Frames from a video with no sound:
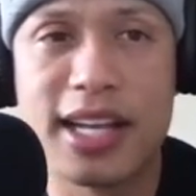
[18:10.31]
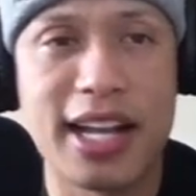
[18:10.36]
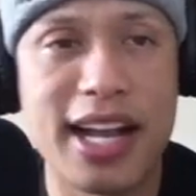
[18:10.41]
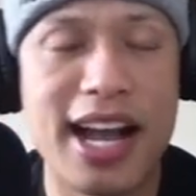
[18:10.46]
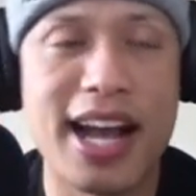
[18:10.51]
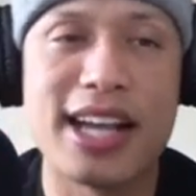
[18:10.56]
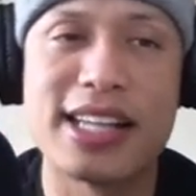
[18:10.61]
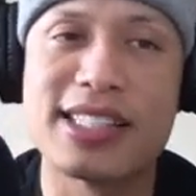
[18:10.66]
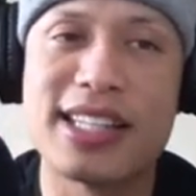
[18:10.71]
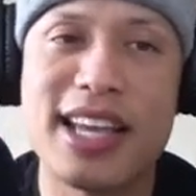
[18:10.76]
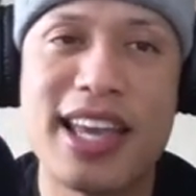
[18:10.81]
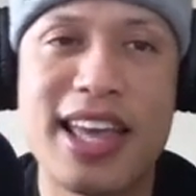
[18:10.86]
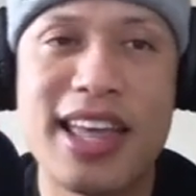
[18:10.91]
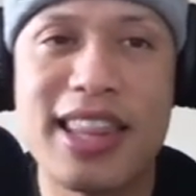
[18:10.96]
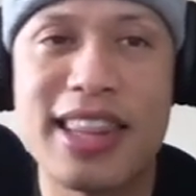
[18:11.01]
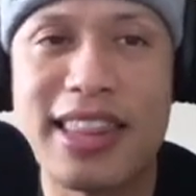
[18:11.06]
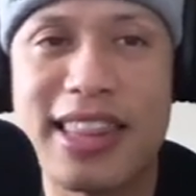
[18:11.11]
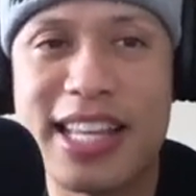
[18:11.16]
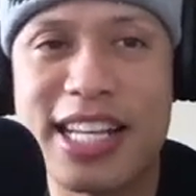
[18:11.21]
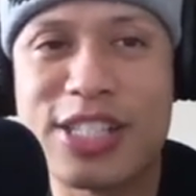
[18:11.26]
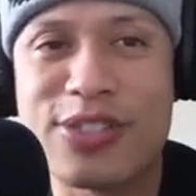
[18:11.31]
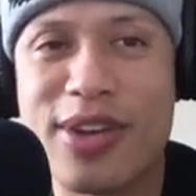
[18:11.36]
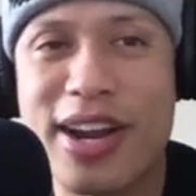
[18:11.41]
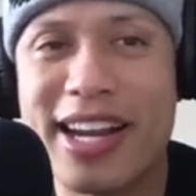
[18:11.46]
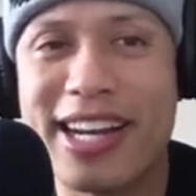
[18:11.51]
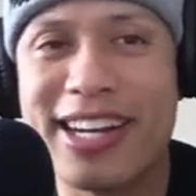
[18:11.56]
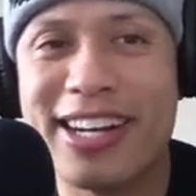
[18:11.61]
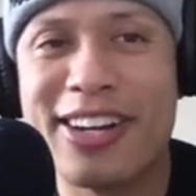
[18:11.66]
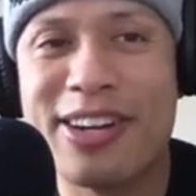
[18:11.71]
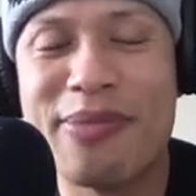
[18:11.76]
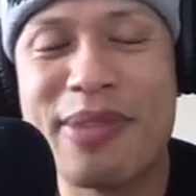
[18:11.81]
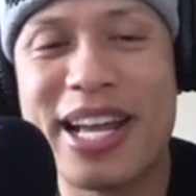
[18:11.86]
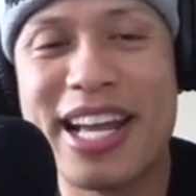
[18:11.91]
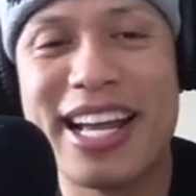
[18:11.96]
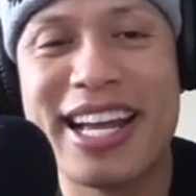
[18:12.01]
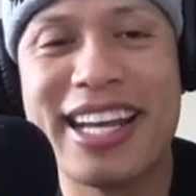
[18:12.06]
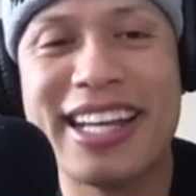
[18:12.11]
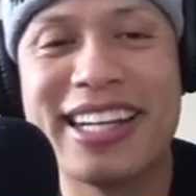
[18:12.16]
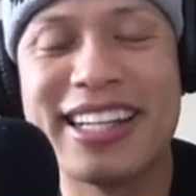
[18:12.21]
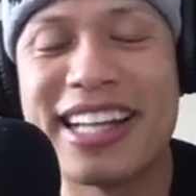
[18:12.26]
Guys, this right here,
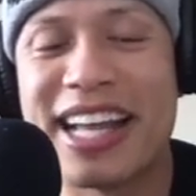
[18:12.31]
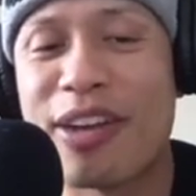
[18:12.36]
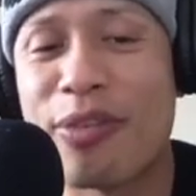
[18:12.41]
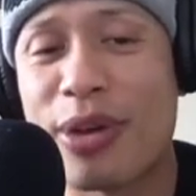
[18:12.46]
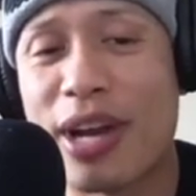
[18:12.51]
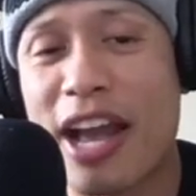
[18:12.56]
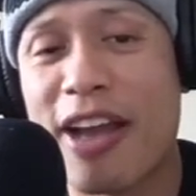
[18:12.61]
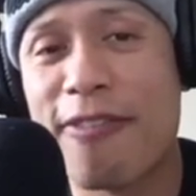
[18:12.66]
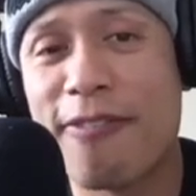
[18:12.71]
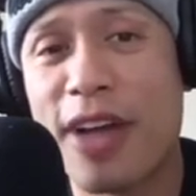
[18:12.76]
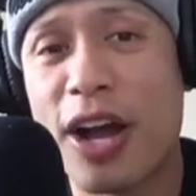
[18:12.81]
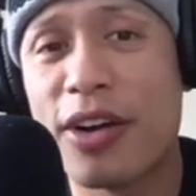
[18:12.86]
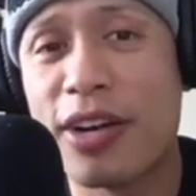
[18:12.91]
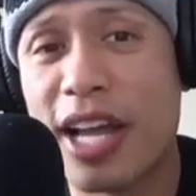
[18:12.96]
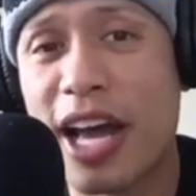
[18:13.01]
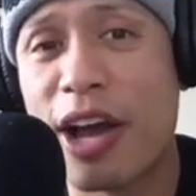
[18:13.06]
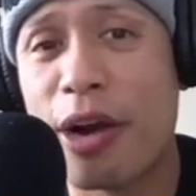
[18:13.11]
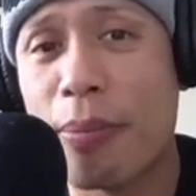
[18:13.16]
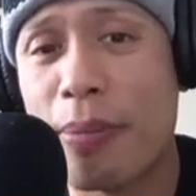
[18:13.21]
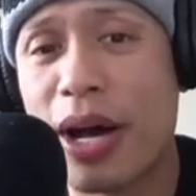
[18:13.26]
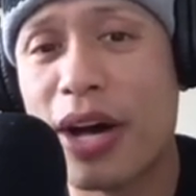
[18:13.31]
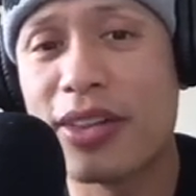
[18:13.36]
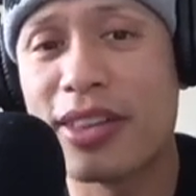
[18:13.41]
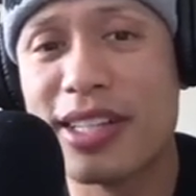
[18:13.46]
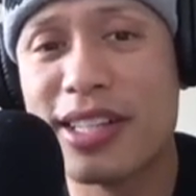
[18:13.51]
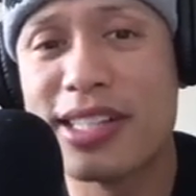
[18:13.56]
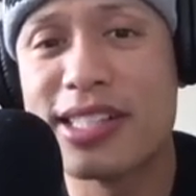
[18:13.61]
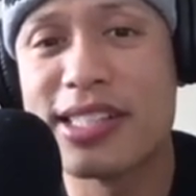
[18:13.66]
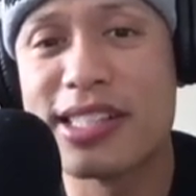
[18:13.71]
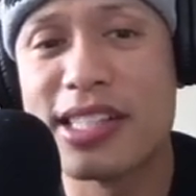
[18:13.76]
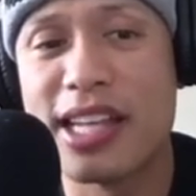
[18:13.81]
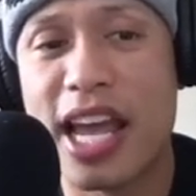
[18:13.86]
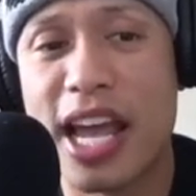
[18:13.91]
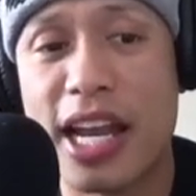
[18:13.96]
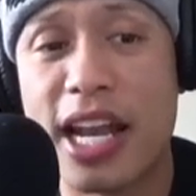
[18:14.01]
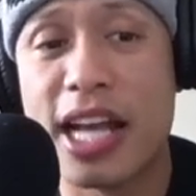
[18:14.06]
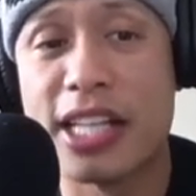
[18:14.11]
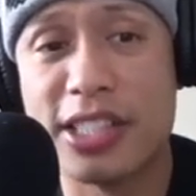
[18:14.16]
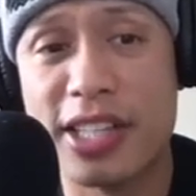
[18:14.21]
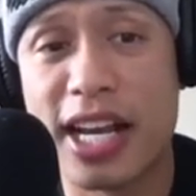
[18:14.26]
man, like when I found out about this,
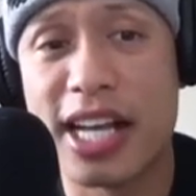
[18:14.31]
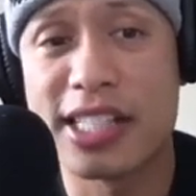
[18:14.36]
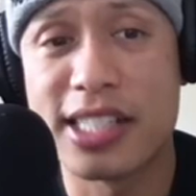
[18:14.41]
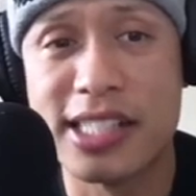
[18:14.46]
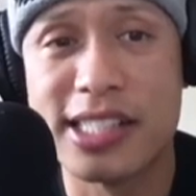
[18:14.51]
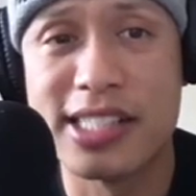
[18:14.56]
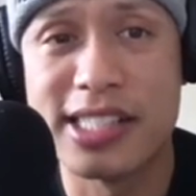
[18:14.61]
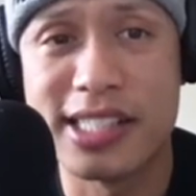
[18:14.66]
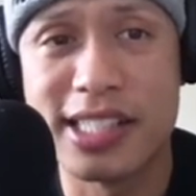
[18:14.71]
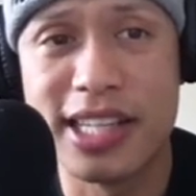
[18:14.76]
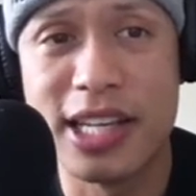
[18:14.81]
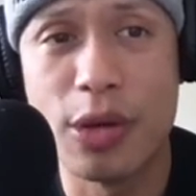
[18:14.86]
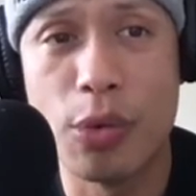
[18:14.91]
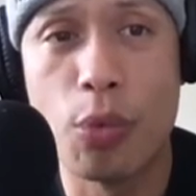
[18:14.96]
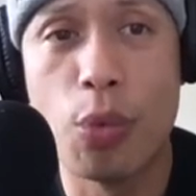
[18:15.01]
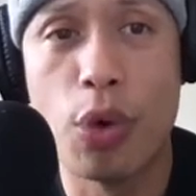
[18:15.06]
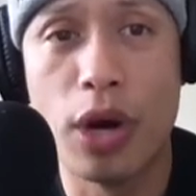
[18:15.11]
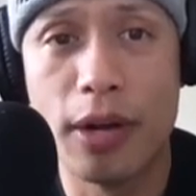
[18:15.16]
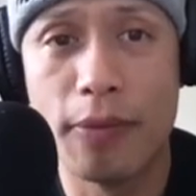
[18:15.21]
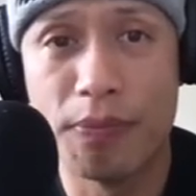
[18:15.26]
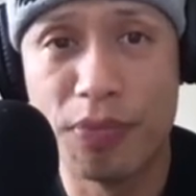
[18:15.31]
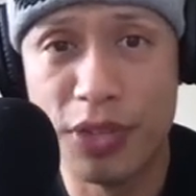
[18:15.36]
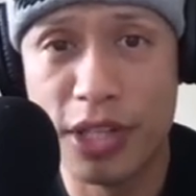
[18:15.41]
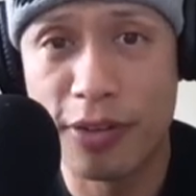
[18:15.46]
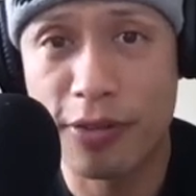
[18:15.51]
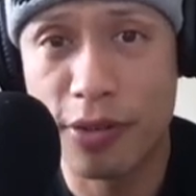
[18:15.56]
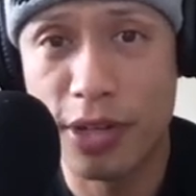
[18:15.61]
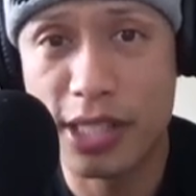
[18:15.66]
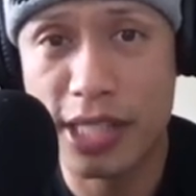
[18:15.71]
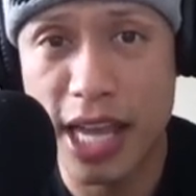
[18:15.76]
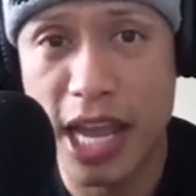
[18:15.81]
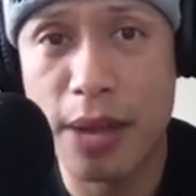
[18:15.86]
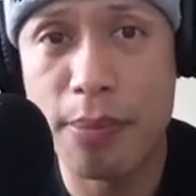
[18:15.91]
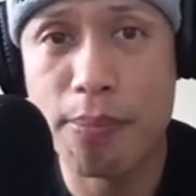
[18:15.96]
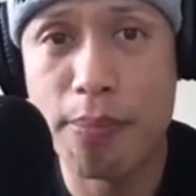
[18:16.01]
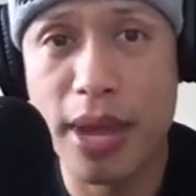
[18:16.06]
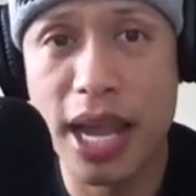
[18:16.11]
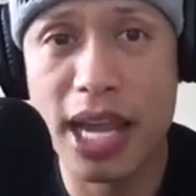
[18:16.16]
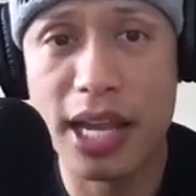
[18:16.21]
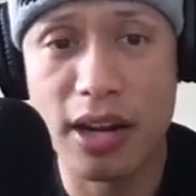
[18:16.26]
and as you guys can see what difference it
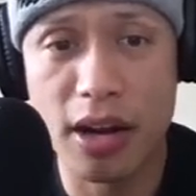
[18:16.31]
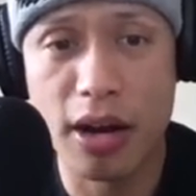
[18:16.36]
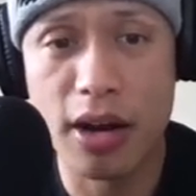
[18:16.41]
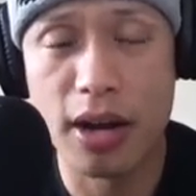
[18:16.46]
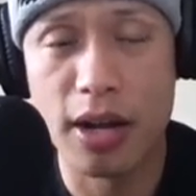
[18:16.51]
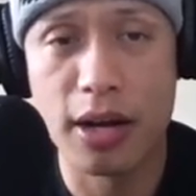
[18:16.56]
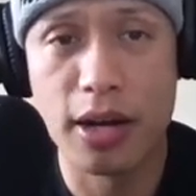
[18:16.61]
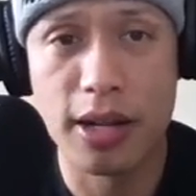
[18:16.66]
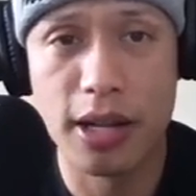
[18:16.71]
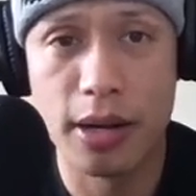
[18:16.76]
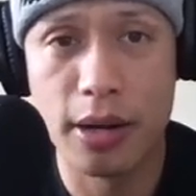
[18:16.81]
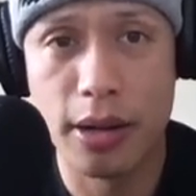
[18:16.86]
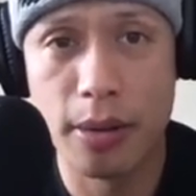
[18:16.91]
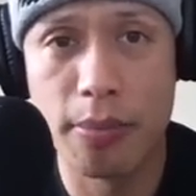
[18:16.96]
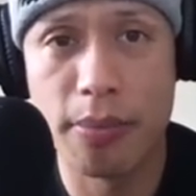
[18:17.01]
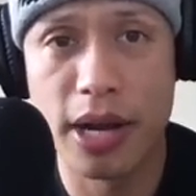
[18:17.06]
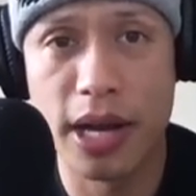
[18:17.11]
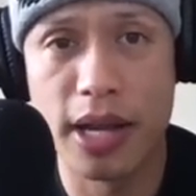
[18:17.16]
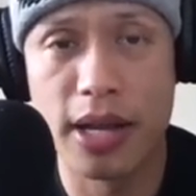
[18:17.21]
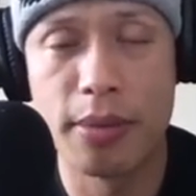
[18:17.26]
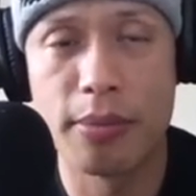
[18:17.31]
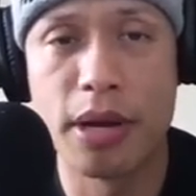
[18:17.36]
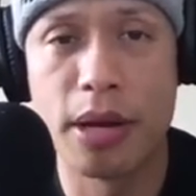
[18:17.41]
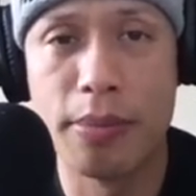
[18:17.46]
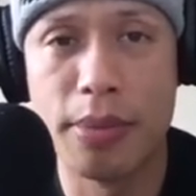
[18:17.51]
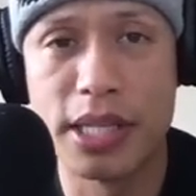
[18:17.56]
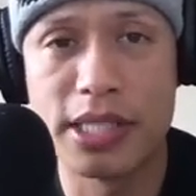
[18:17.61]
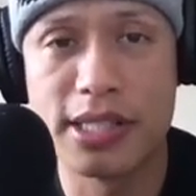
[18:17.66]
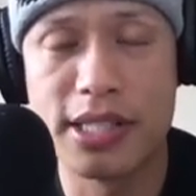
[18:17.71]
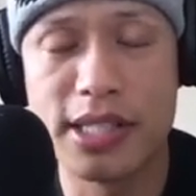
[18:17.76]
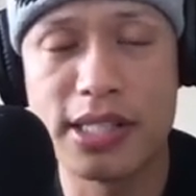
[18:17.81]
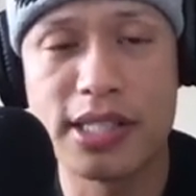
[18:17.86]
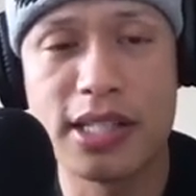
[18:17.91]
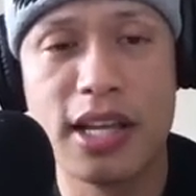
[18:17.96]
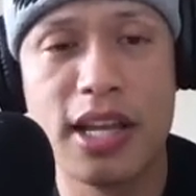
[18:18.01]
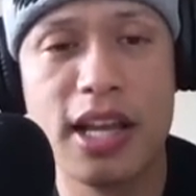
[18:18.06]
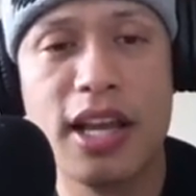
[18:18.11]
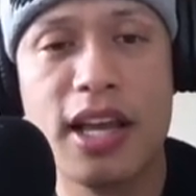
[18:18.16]
made on in, in my in my business